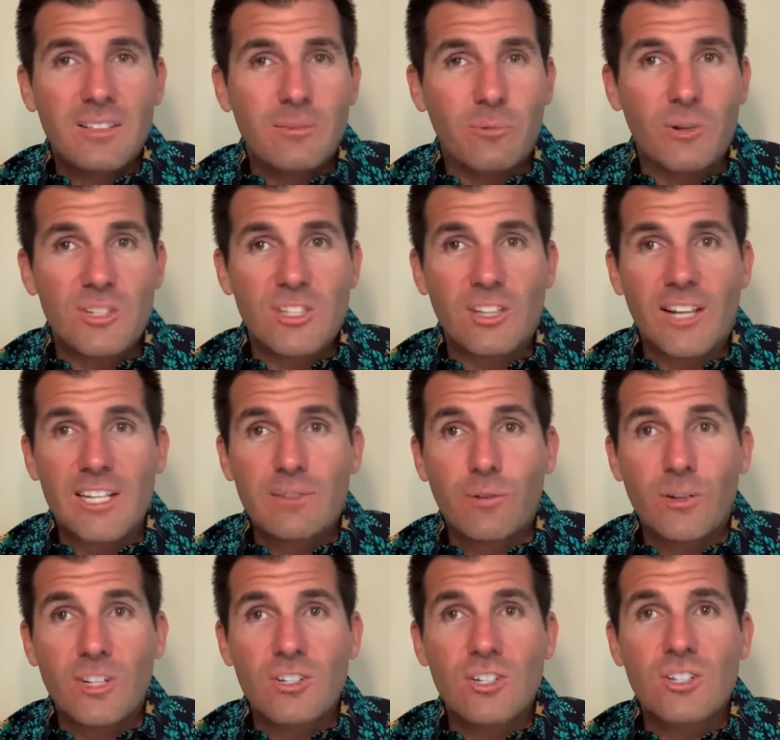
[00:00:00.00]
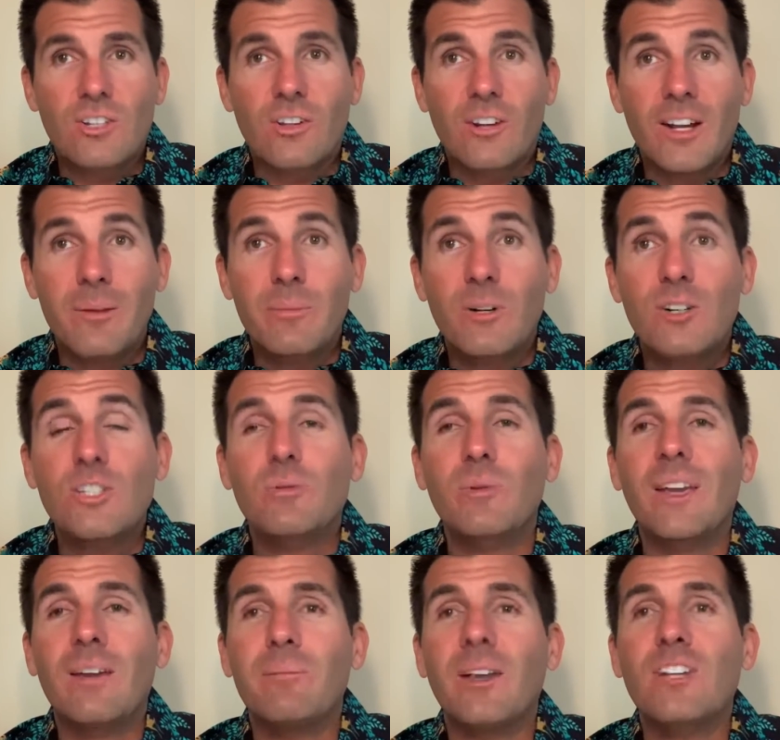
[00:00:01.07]
What's the last 4 digits of their number? So
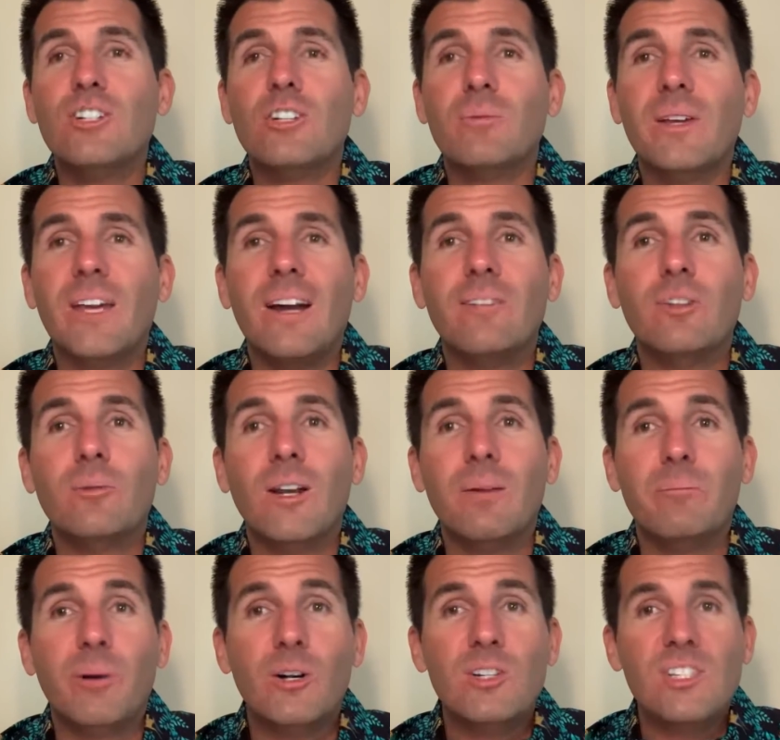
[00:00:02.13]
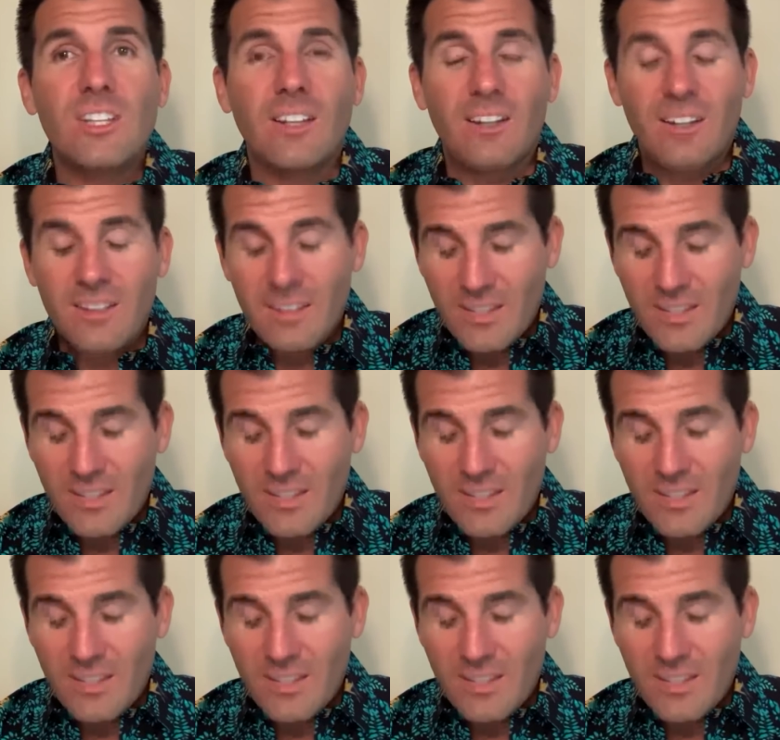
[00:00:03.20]
we make sure we have the right person.